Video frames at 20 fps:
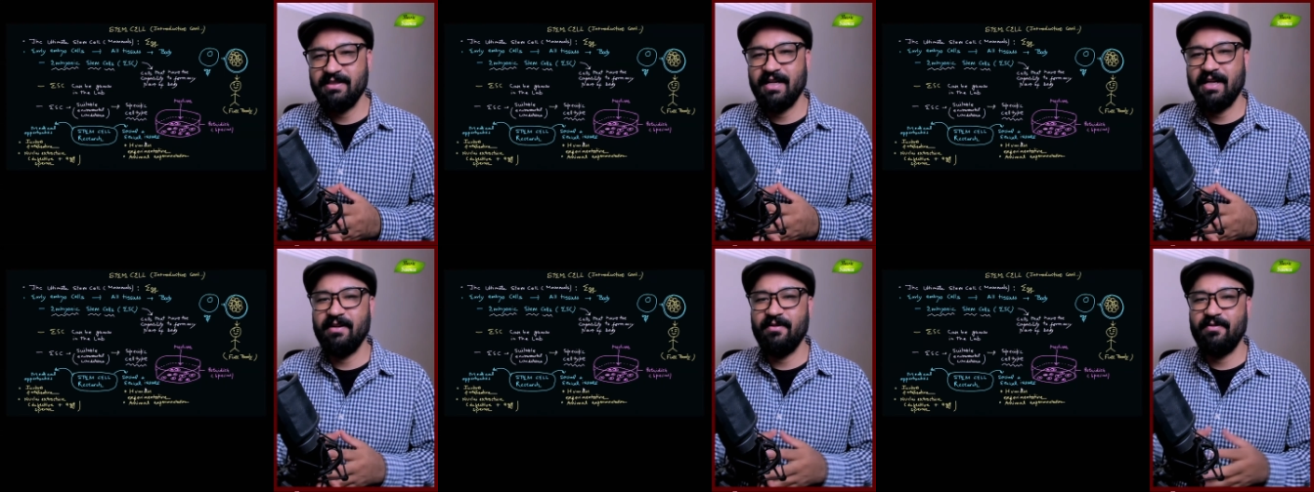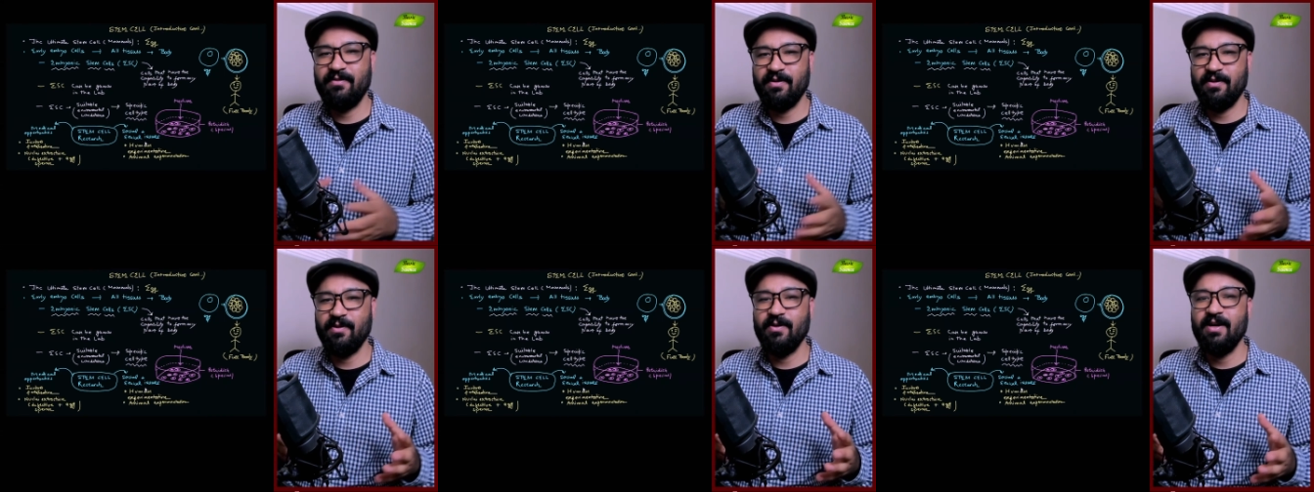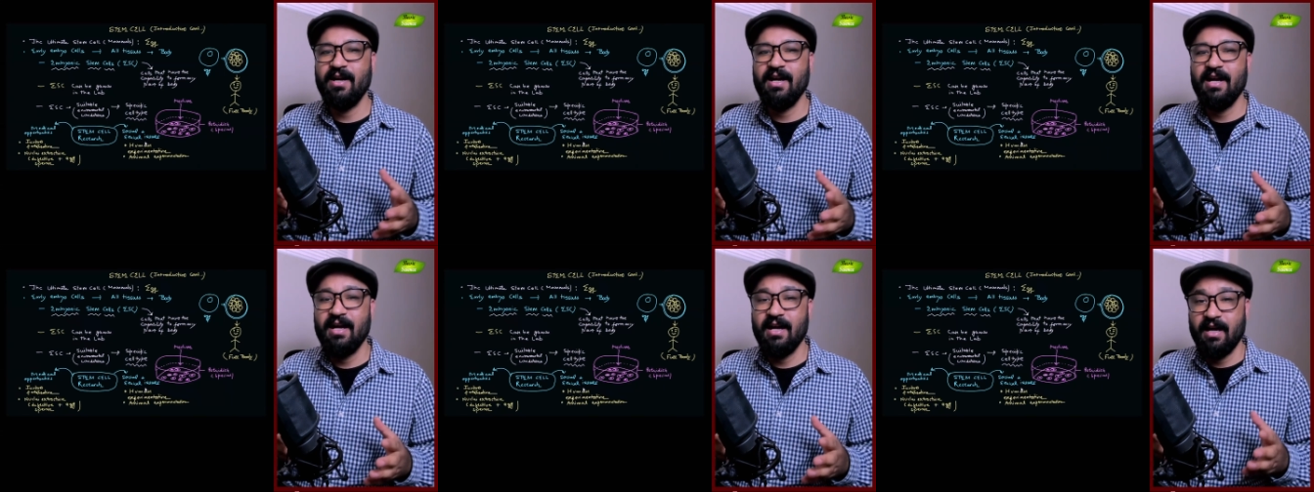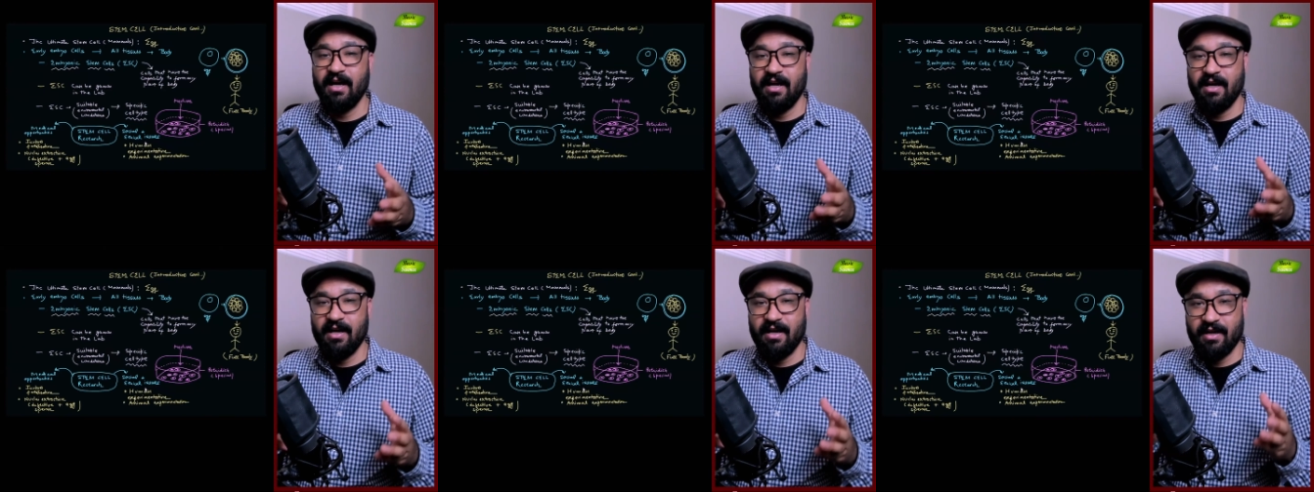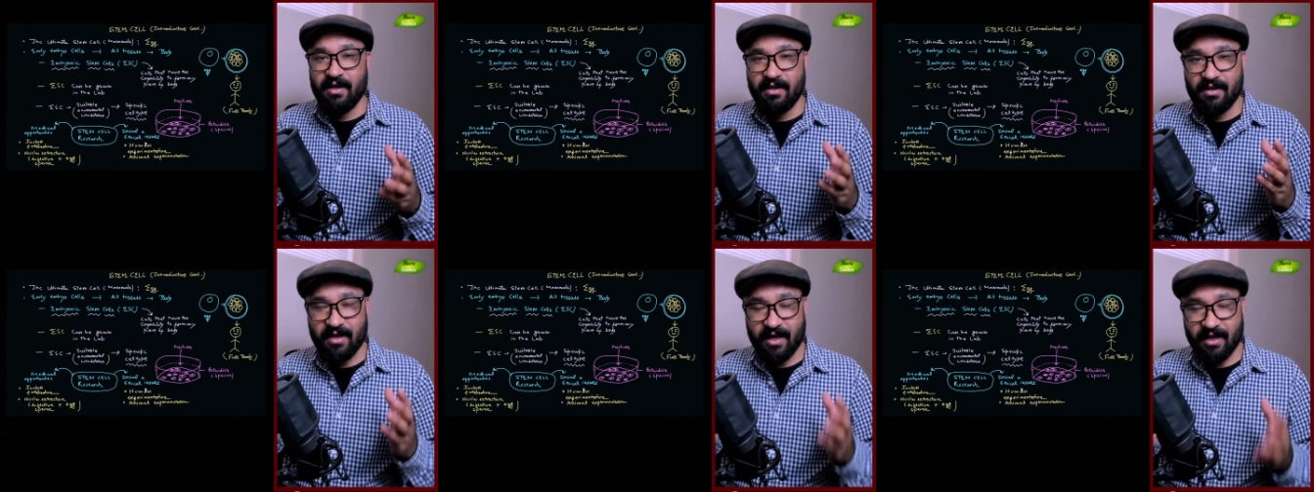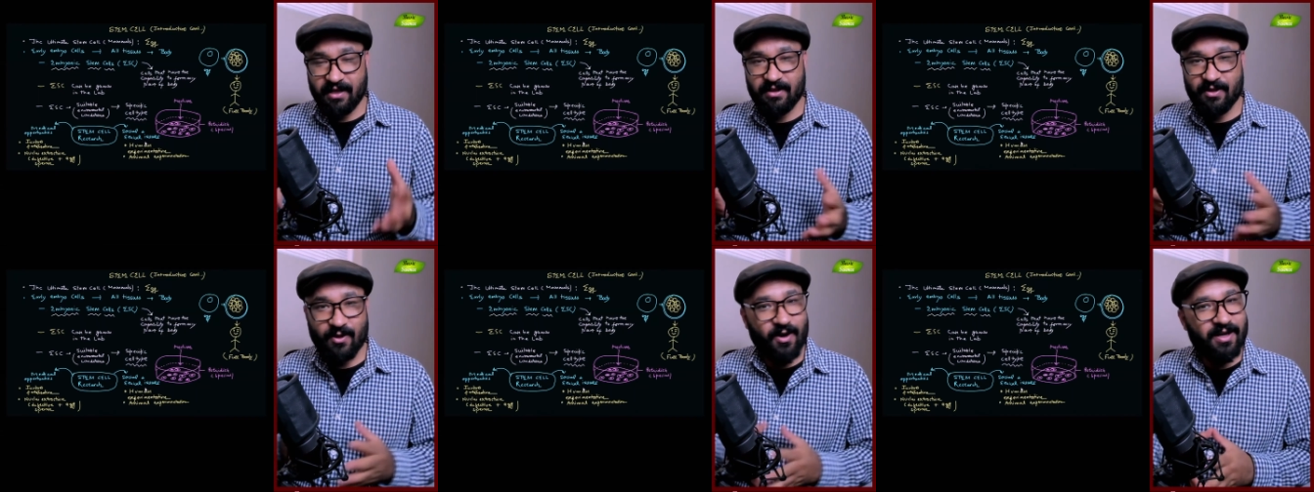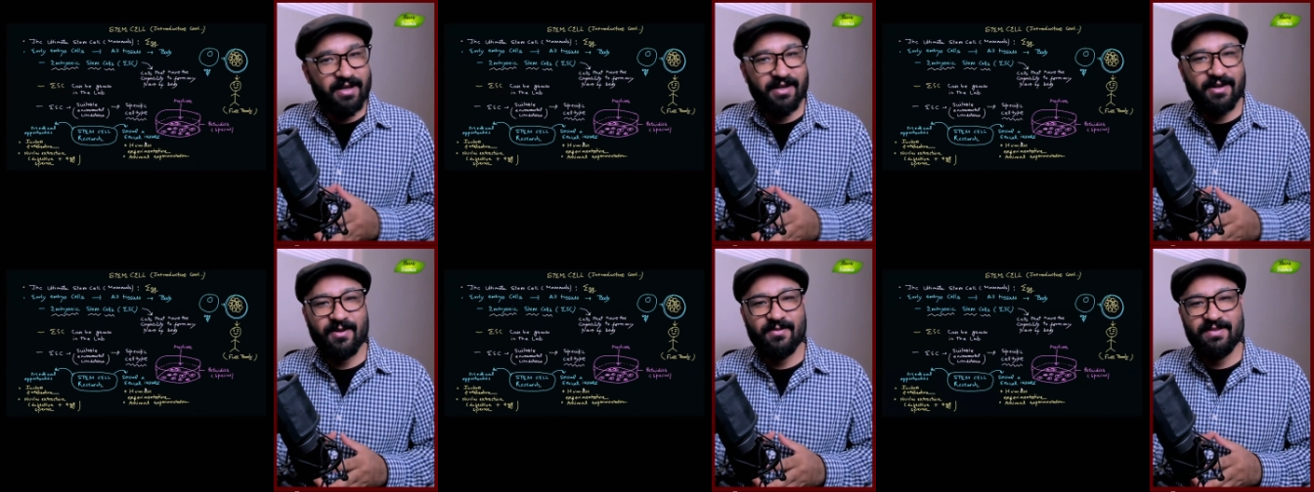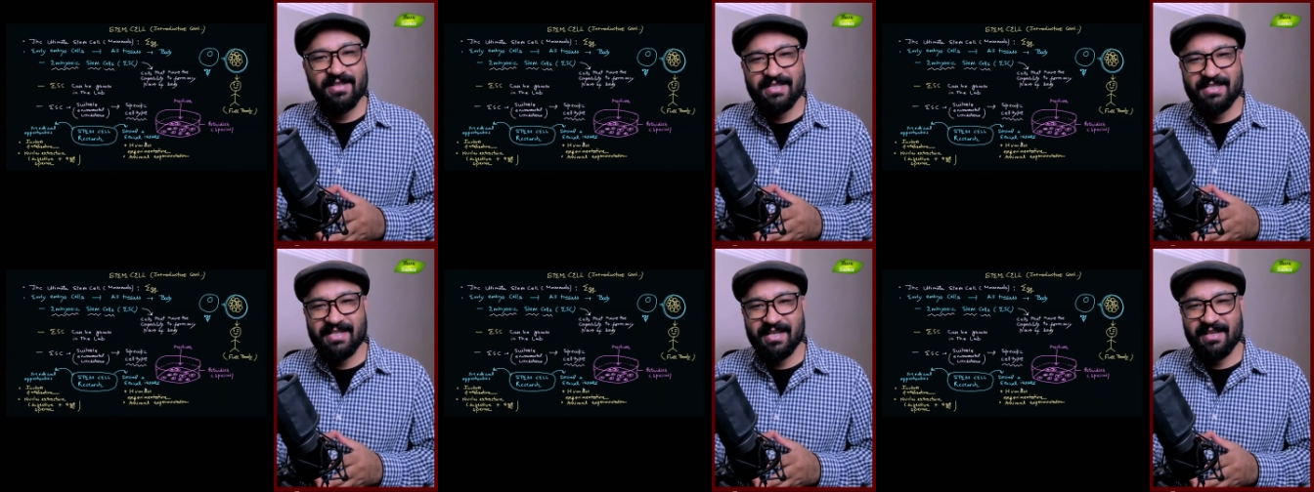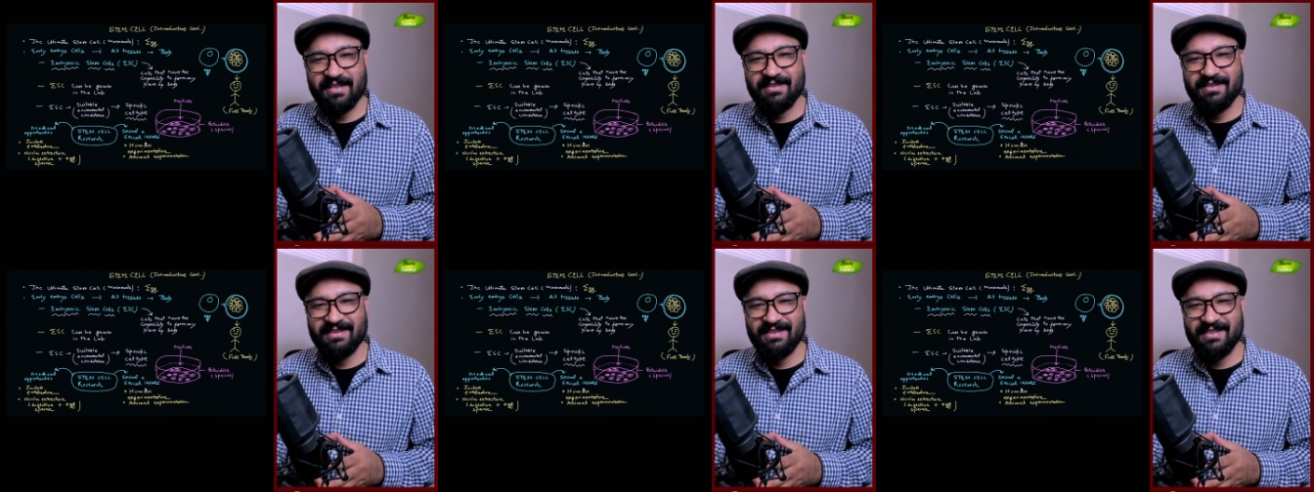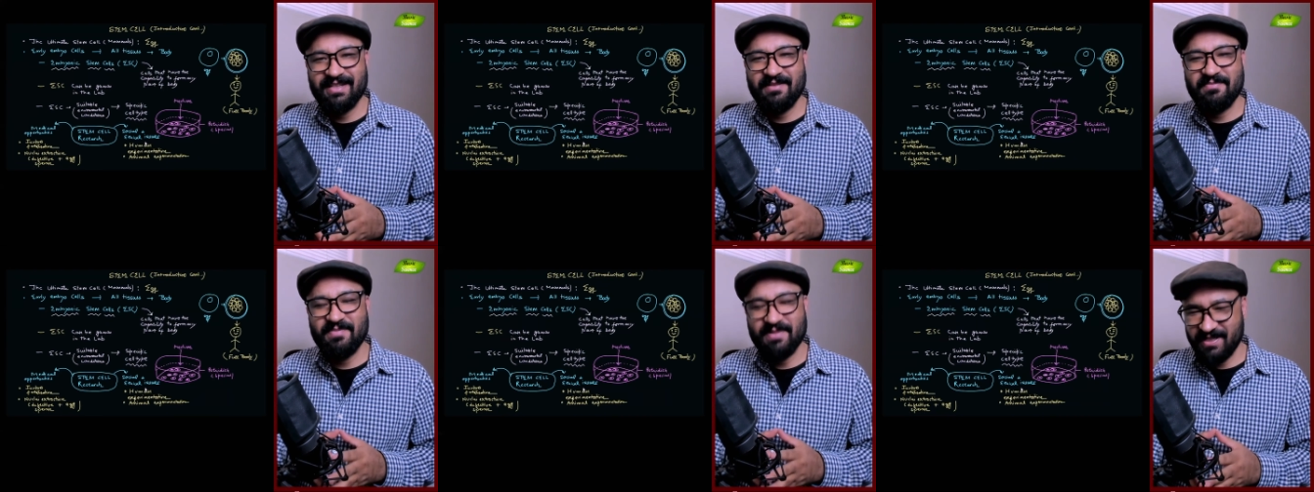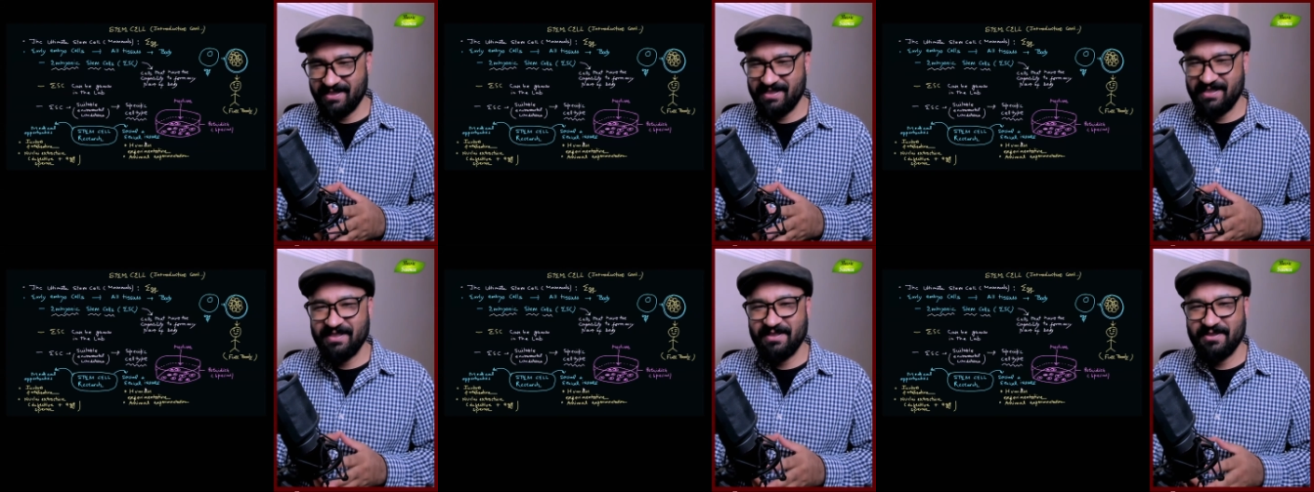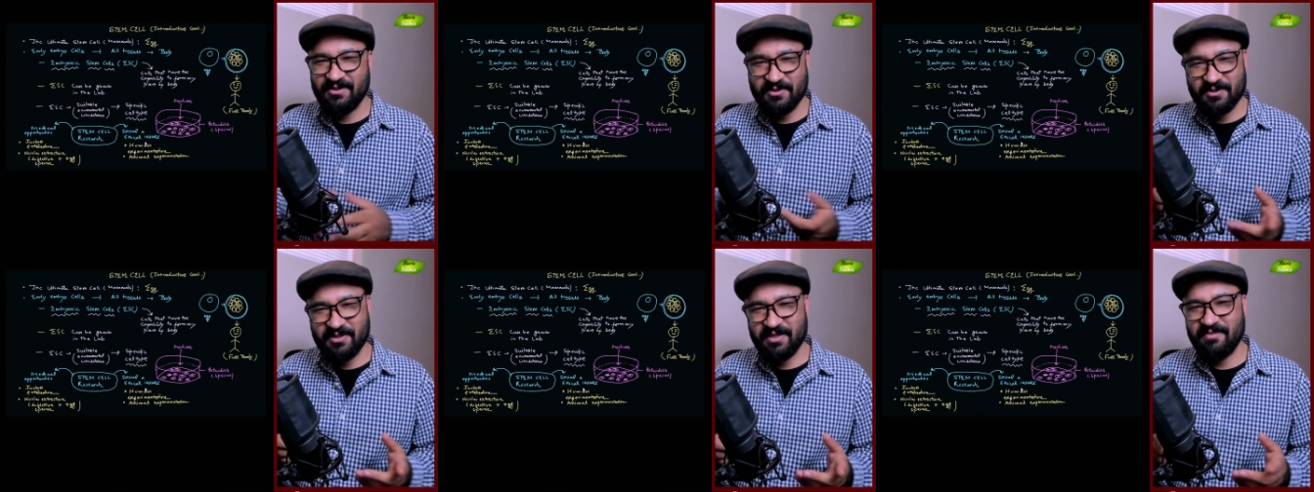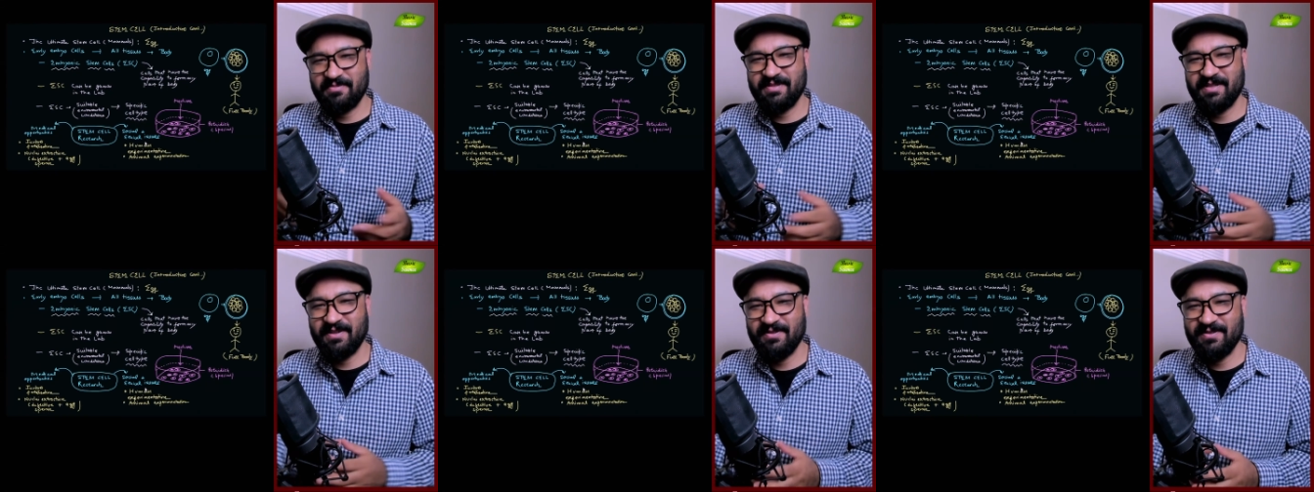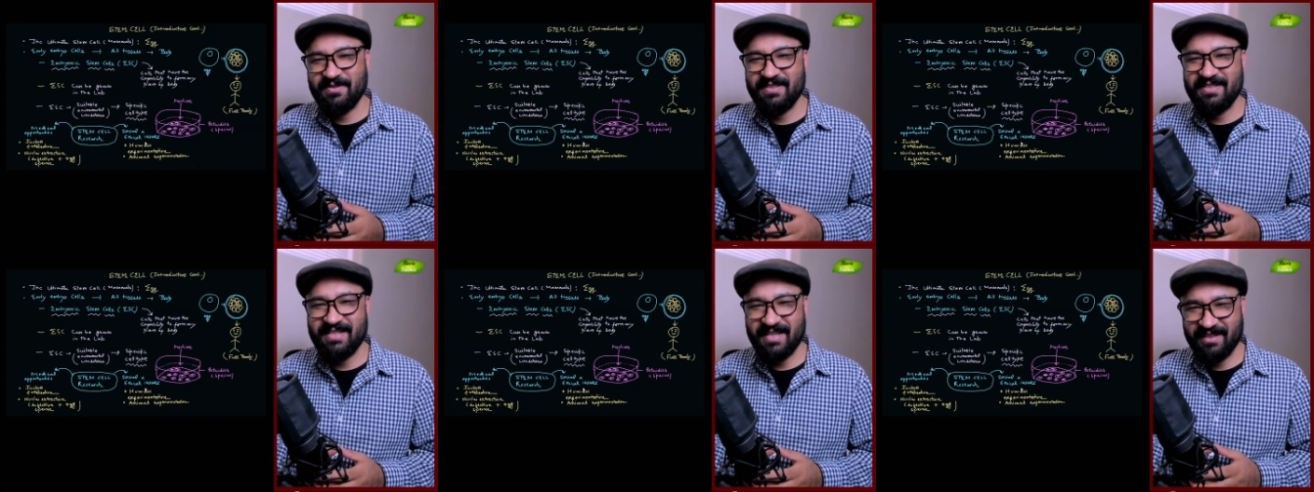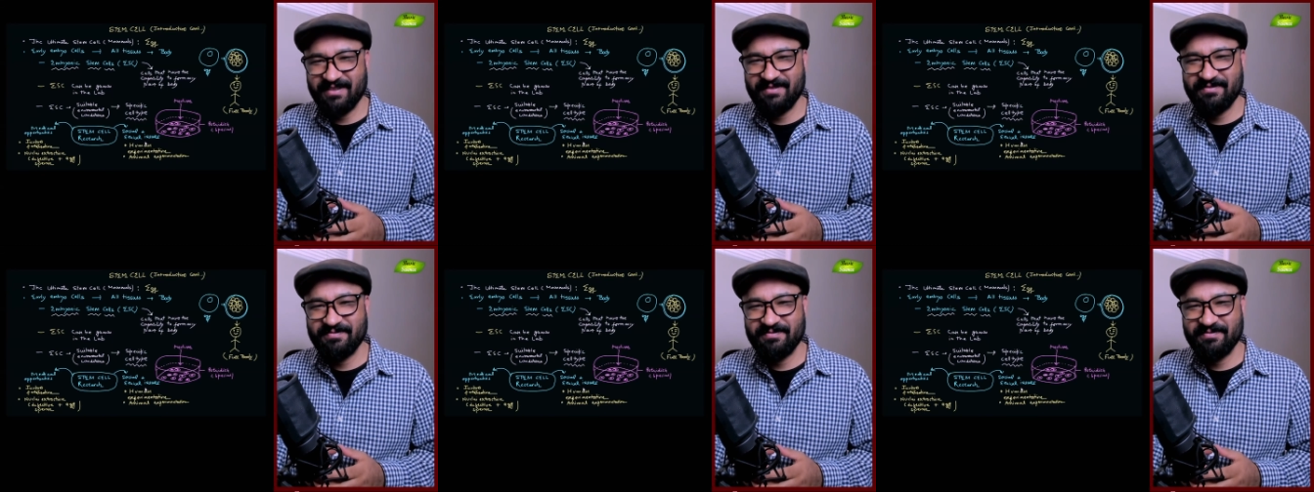And if you like the content of this channel, then please do subscribe to the channel.